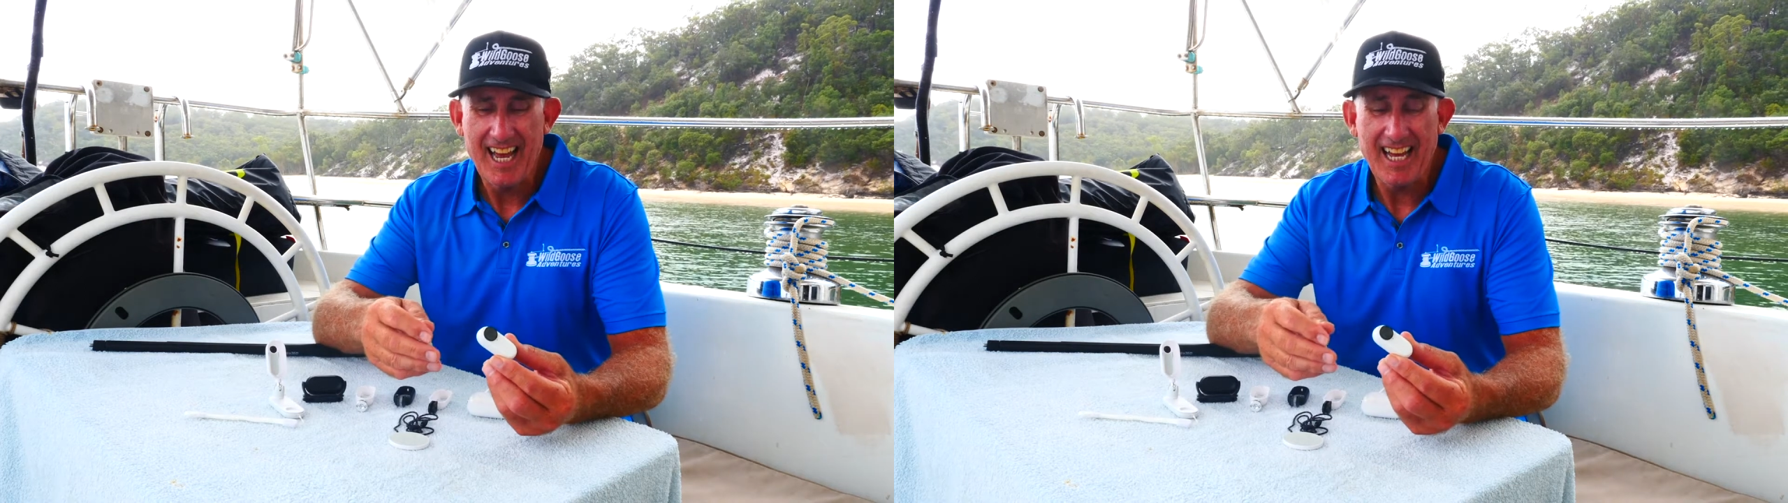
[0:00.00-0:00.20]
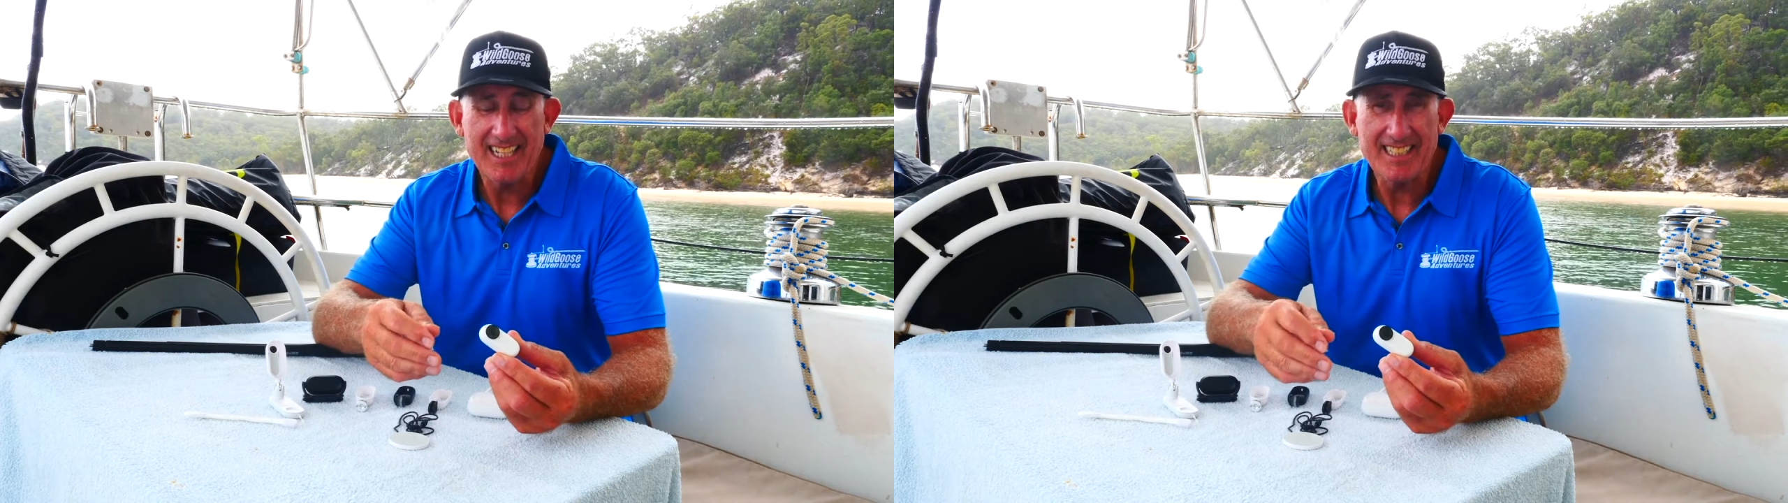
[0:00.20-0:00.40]

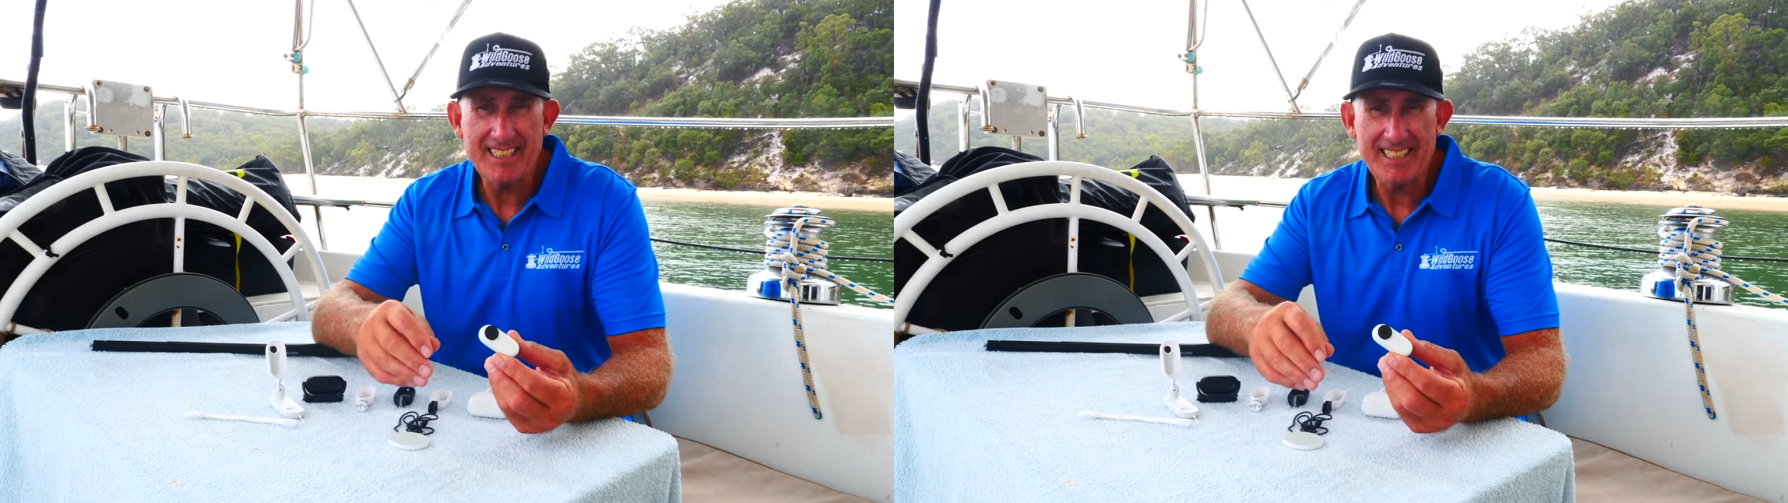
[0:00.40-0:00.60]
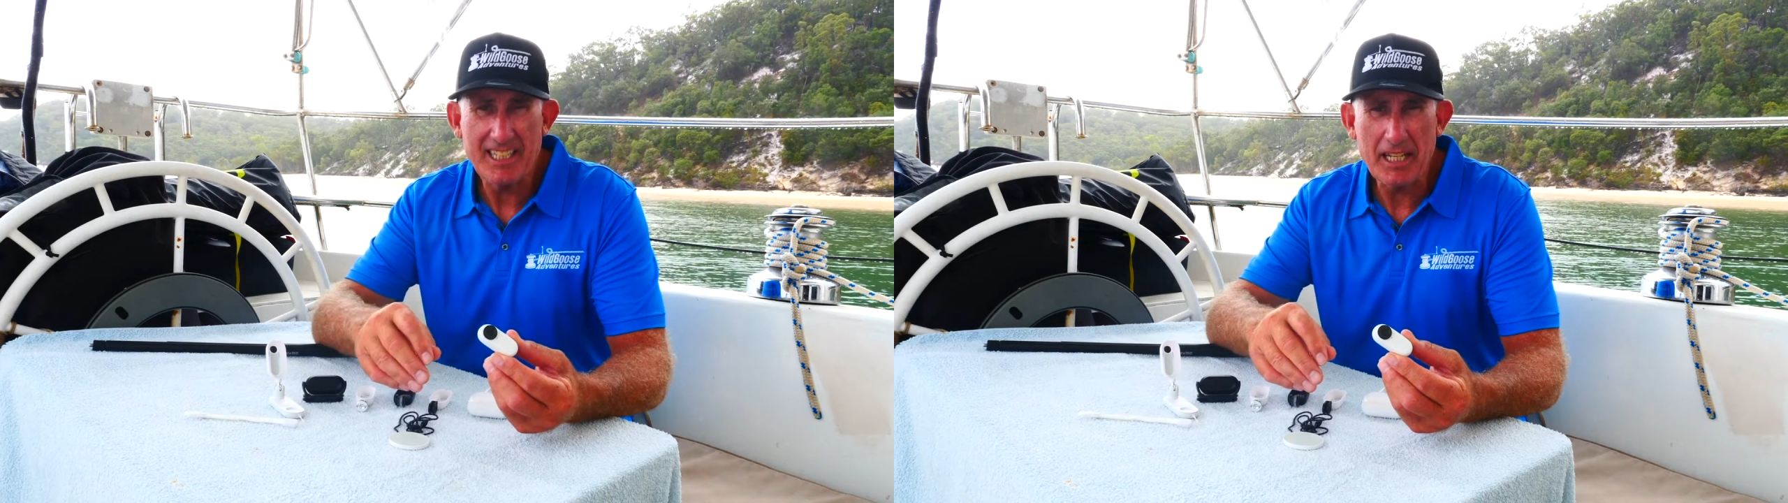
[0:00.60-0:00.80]
and
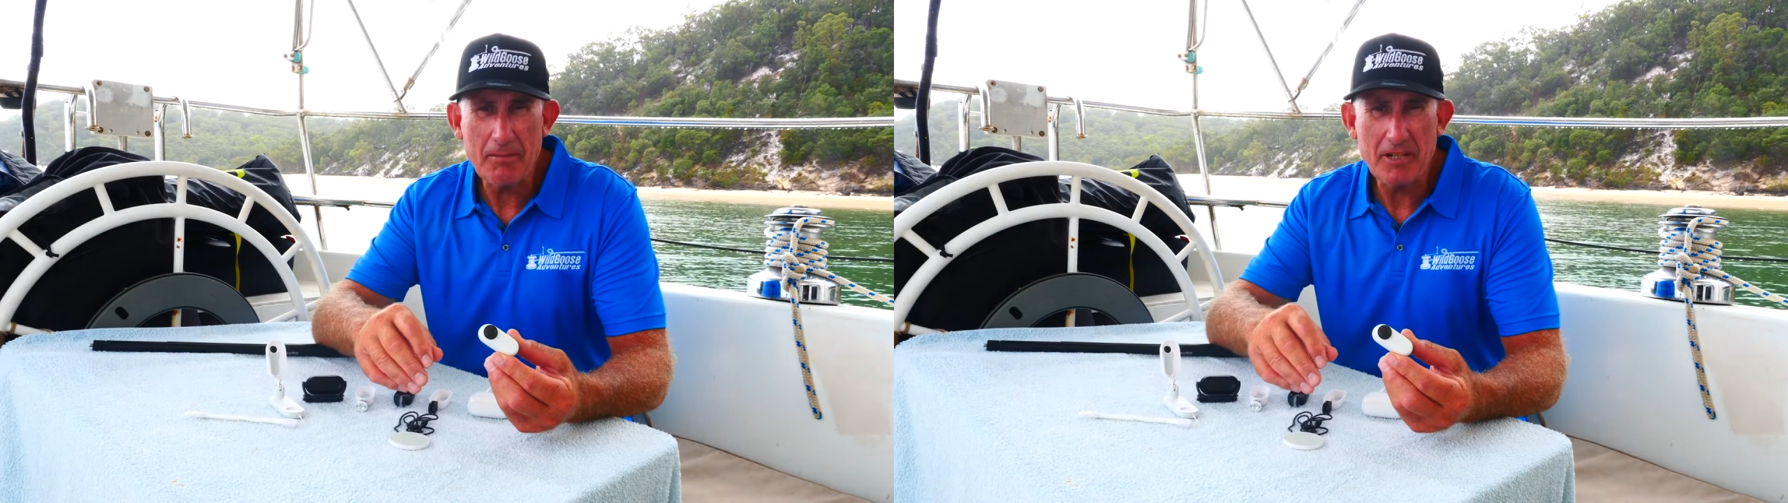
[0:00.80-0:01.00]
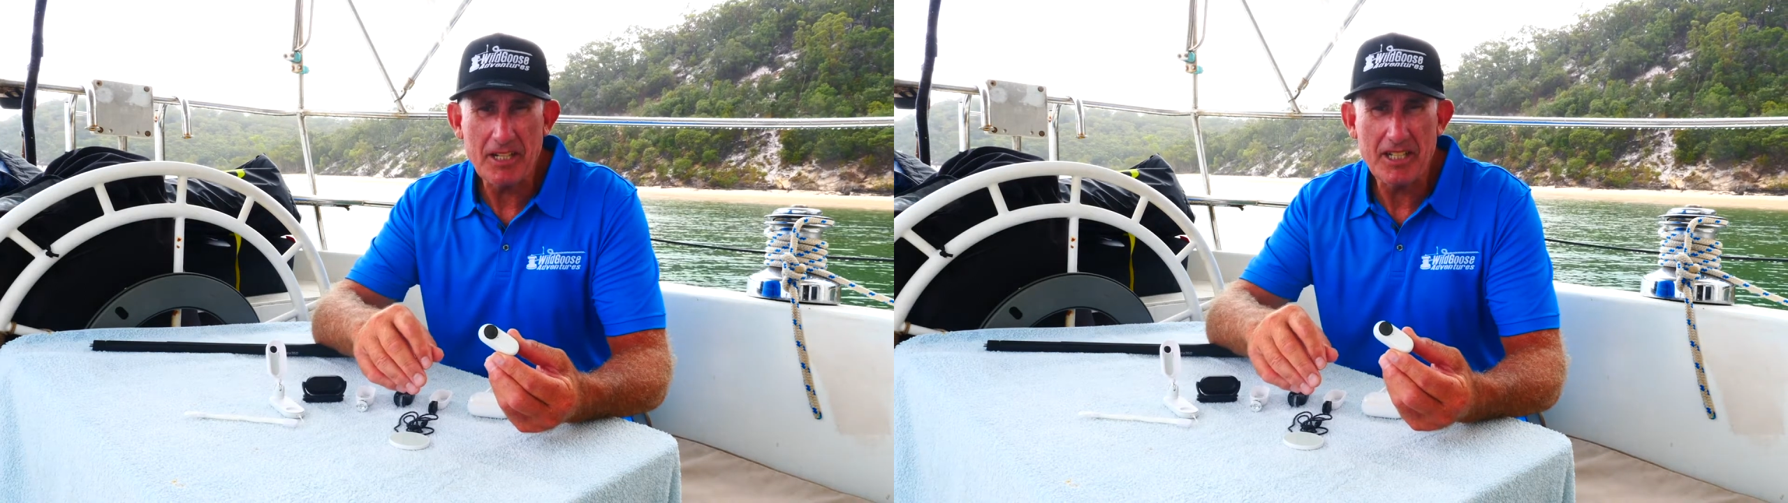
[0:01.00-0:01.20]
its
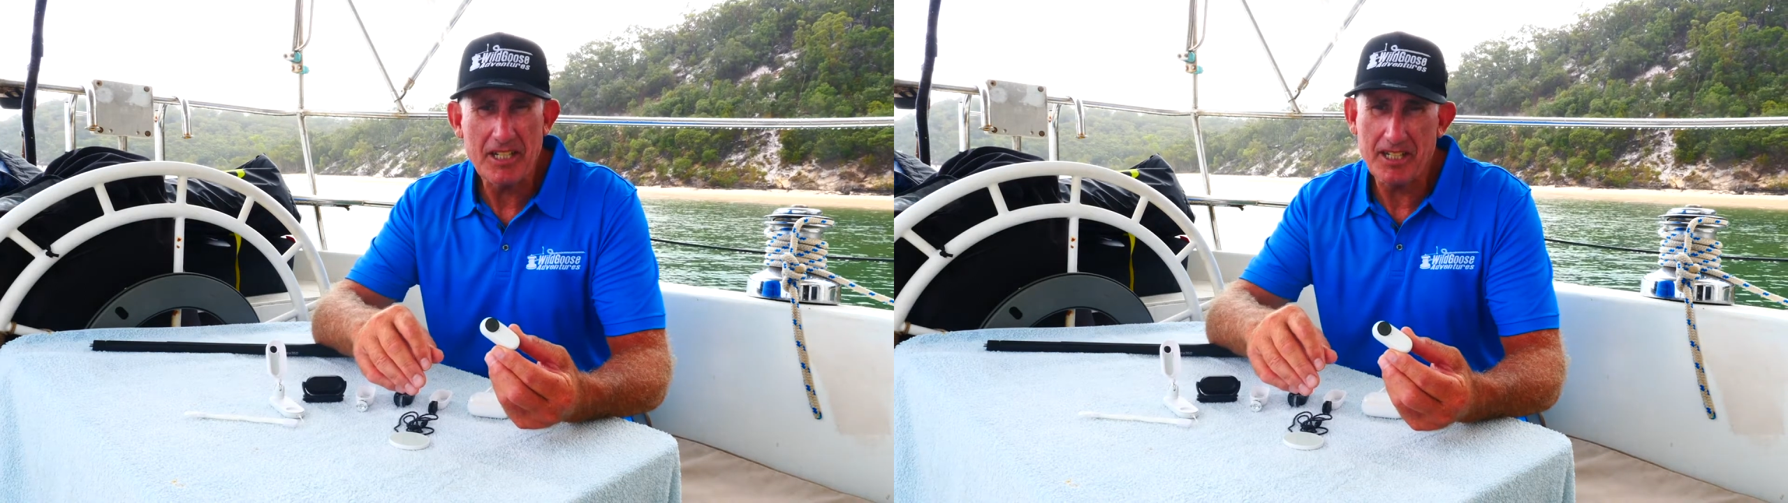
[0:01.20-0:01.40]
image